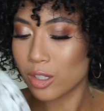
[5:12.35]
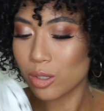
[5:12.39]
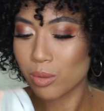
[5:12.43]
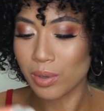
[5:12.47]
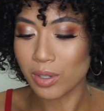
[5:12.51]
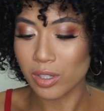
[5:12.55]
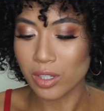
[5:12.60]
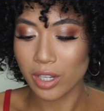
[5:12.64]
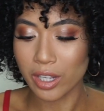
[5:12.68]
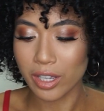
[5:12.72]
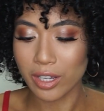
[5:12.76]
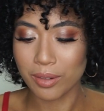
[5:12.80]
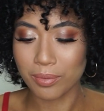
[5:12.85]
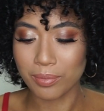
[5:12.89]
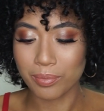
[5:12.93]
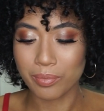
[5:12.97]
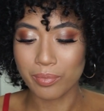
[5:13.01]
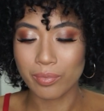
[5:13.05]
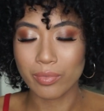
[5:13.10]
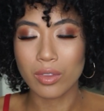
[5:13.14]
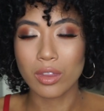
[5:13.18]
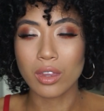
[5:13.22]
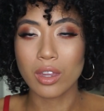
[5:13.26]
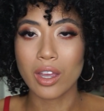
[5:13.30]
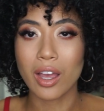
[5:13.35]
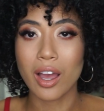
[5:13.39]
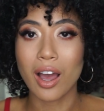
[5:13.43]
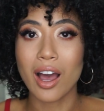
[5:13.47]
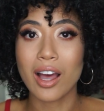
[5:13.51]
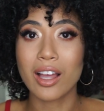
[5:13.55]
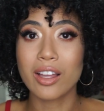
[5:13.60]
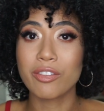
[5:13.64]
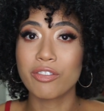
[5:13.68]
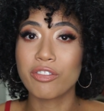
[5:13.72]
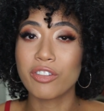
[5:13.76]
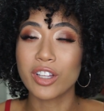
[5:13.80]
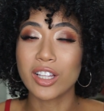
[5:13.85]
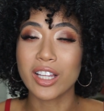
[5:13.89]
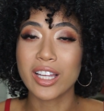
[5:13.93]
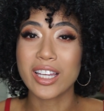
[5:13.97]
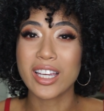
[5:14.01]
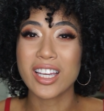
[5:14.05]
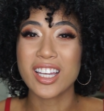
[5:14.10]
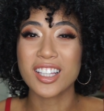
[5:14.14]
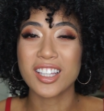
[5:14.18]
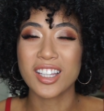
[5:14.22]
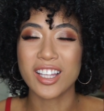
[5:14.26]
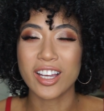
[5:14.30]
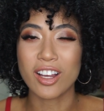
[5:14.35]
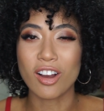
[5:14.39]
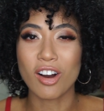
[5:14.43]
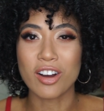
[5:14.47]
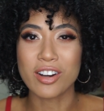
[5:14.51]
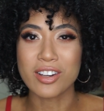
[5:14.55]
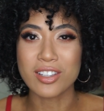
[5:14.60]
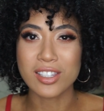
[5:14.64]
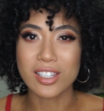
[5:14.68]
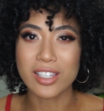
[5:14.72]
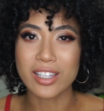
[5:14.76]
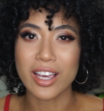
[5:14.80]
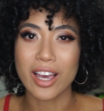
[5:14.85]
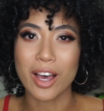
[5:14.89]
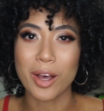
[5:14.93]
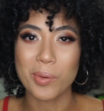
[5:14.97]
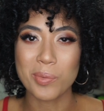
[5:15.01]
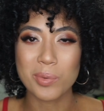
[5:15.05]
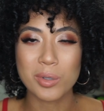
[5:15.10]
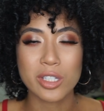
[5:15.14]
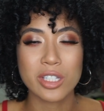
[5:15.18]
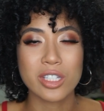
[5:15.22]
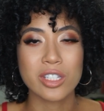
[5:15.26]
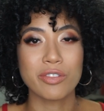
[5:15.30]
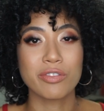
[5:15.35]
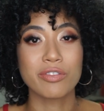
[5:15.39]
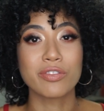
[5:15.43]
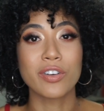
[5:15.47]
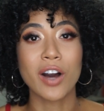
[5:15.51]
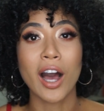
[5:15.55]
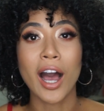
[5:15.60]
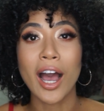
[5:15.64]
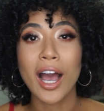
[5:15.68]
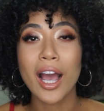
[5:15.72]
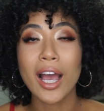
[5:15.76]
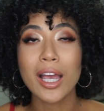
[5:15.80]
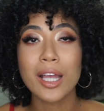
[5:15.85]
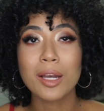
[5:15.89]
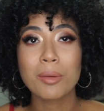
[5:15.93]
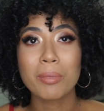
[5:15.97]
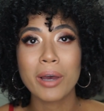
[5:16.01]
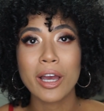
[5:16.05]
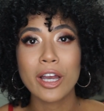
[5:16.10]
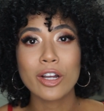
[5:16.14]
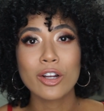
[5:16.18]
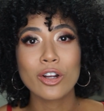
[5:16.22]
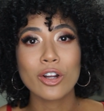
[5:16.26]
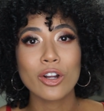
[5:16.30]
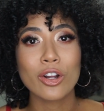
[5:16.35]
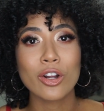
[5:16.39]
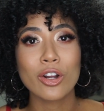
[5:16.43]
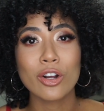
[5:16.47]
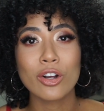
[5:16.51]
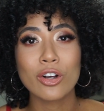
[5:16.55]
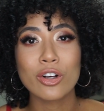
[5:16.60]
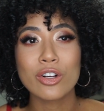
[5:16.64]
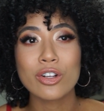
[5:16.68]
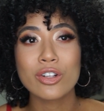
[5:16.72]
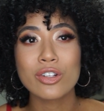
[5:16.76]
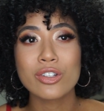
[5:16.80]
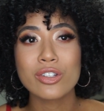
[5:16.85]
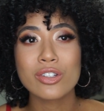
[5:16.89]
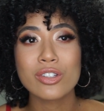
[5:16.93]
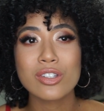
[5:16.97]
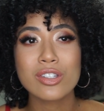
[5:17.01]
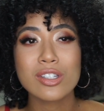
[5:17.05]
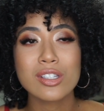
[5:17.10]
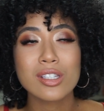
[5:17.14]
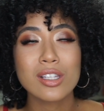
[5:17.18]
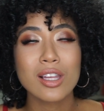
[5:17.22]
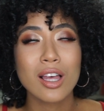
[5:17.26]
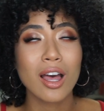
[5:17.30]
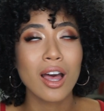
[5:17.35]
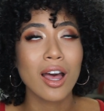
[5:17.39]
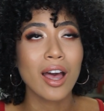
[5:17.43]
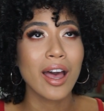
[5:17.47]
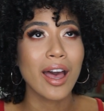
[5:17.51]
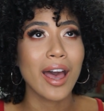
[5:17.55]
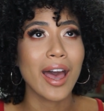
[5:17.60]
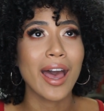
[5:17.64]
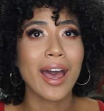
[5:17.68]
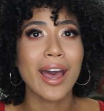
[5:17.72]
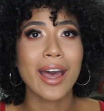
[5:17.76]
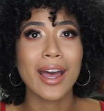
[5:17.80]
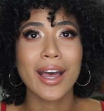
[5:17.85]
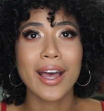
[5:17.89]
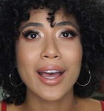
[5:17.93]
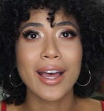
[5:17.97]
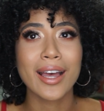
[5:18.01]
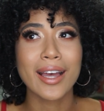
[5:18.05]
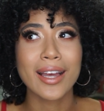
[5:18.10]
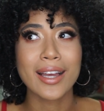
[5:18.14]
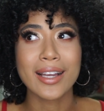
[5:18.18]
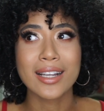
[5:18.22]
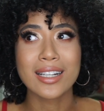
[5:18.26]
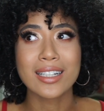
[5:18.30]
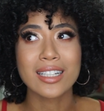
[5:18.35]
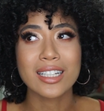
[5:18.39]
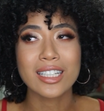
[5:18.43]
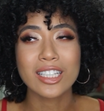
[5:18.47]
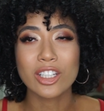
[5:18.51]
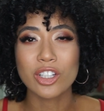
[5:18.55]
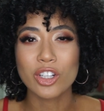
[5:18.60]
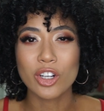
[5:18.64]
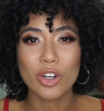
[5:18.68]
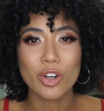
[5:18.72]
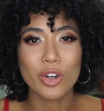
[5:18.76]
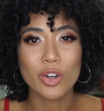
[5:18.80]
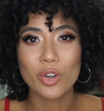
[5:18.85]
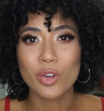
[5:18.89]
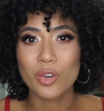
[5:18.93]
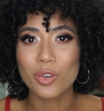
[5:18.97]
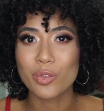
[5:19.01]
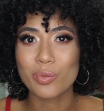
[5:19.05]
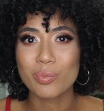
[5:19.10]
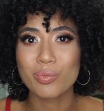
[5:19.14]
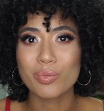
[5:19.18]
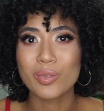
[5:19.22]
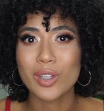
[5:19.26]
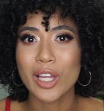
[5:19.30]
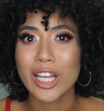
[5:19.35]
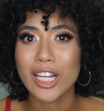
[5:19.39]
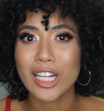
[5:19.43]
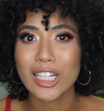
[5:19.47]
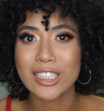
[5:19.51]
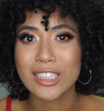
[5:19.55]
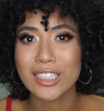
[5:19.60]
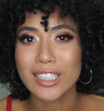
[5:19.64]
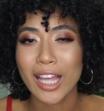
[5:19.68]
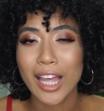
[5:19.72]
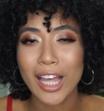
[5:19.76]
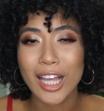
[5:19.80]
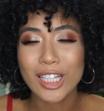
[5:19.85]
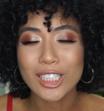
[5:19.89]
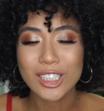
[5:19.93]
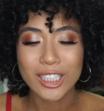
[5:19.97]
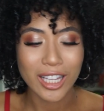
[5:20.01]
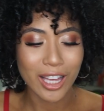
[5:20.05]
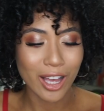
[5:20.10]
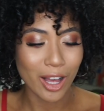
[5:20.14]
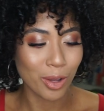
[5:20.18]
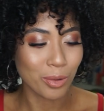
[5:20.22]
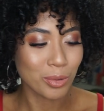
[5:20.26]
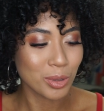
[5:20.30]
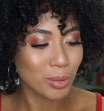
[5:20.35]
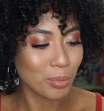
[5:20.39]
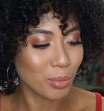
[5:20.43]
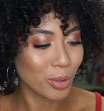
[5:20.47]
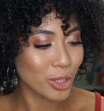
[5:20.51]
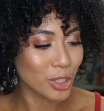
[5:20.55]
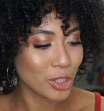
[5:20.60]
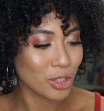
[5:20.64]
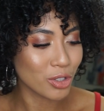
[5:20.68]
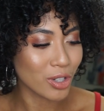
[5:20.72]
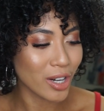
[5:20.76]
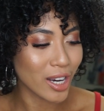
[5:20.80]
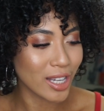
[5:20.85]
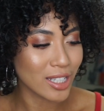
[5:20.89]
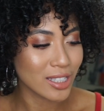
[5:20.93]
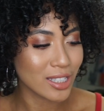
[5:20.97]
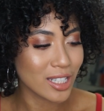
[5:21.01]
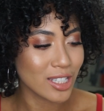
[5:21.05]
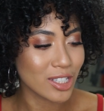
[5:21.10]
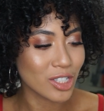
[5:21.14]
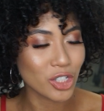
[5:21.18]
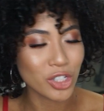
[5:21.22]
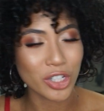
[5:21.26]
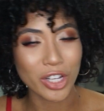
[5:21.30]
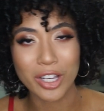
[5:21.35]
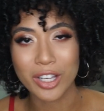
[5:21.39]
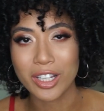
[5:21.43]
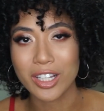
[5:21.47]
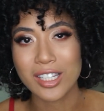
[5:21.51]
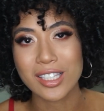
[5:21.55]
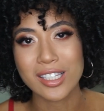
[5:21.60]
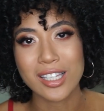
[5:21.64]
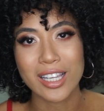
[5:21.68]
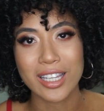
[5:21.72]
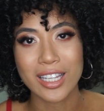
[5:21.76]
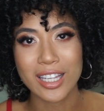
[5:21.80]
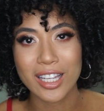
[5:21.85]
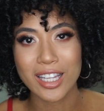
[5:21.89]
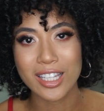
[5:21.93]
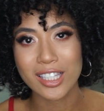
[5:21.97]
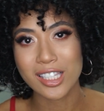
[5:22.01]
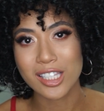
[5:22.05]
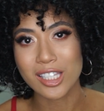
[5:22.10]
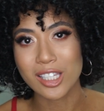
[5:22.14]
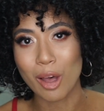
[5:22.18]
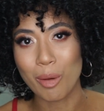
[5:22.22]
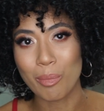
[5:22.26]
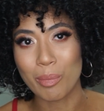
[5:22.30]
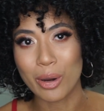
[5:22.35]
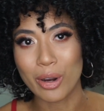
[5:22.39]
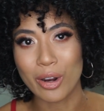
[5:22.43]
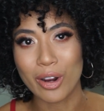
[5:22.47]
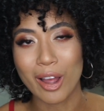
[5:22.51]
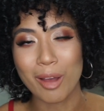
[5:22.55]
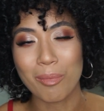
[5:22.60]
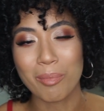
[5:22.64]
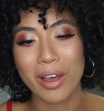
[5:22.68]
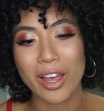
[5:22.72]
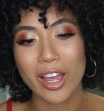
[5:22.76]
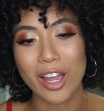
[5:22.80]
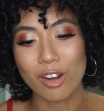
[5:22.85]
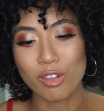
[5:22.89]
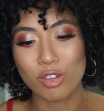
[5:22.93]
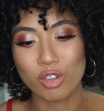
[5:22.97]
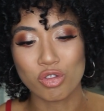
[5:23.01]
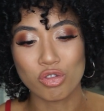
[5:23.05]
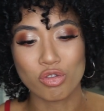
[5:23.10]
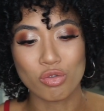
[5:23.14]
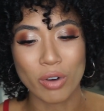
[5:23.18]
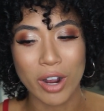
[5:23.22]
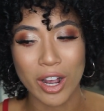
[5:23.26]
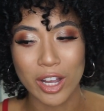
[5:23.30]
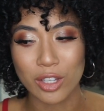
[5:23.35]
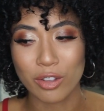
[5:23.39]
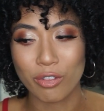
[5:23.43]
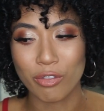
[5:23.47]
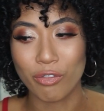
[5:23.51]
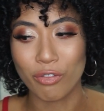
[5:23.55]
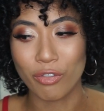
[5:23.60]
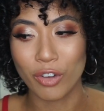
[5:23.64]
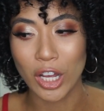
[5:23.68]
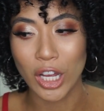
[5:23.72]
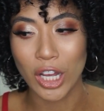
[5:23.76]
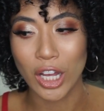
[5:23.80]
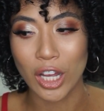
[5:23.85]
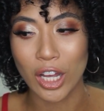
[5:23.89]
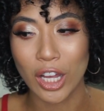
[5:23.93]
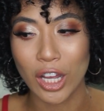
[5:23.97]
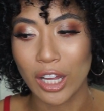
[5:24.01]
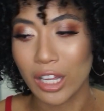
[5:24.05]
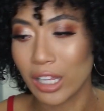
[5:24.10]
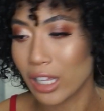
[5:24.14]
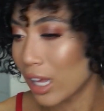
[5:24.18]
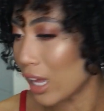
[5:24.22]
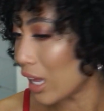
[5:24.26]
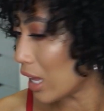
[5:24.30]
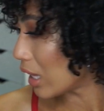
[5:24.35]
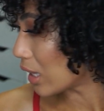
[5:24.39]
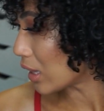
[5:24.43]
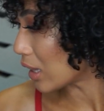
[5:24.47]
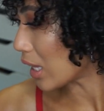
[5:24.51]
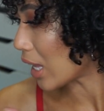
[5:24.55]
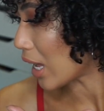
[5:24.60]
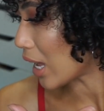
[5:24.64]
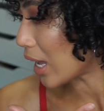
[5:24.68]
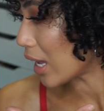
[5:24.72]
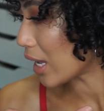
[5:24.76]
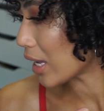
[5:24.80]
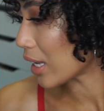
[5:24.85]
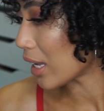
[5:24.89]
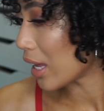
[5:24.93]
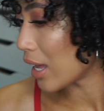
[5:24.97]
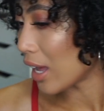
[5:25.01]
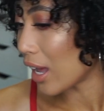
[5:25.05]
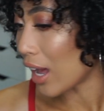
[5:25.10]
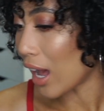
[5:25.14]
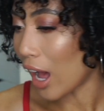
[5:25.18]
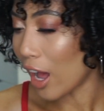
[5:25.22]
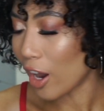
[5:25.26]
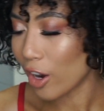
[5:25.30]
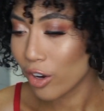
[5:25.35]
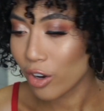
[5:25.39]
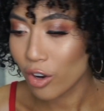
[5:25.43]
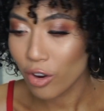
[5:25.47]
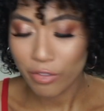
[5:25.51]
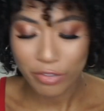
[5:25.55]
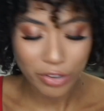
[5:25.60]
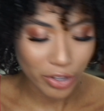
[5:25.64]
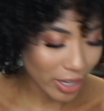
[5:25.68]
smells good. I feel like it honestly helps define my curls, and you know, like it says, it helps moisturize and shit, because like it's summer and my hair is dry as fuck. Like, I don't know if you